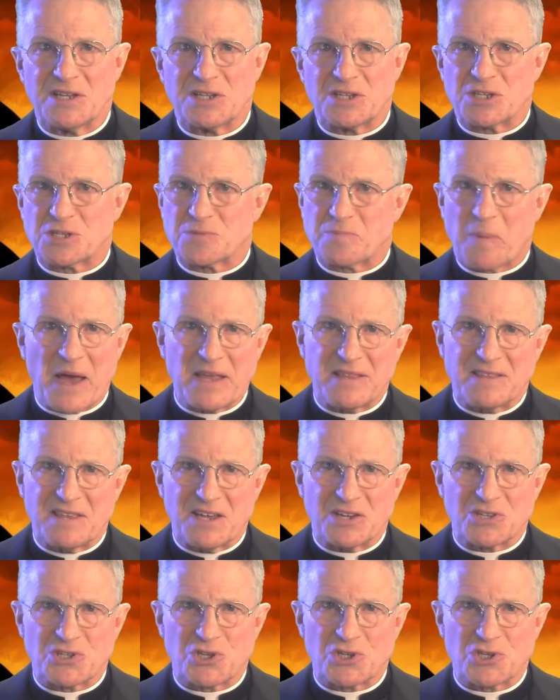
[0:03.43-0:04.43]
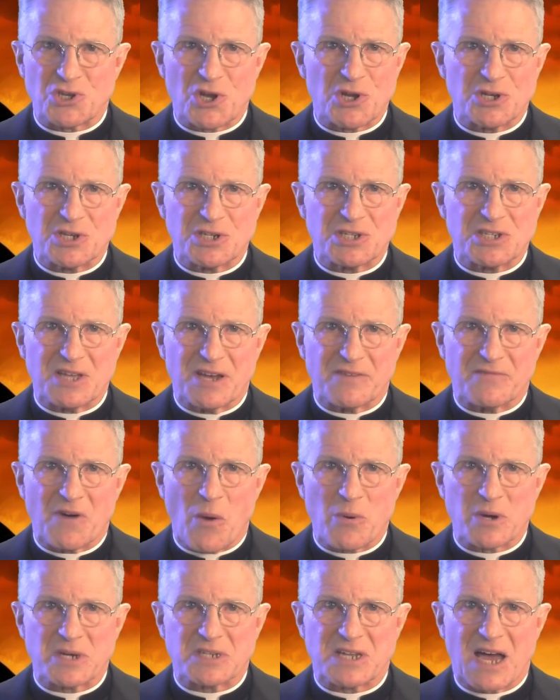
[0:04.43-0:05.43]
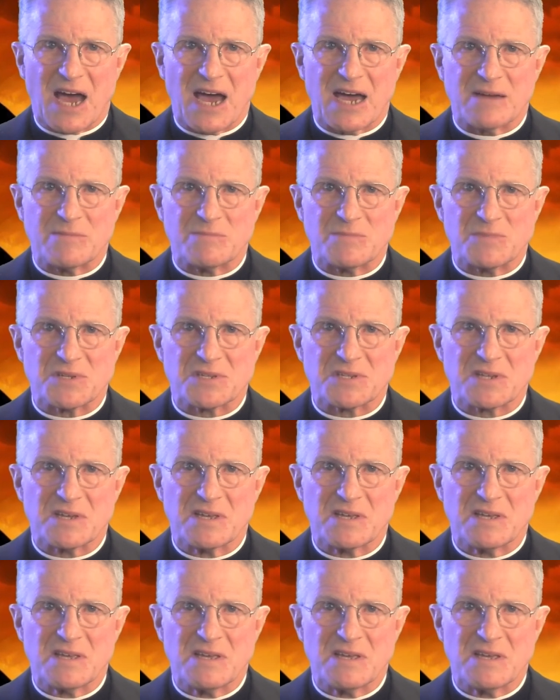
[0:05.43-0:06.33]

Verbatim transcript: Despite the uncertainty of our times,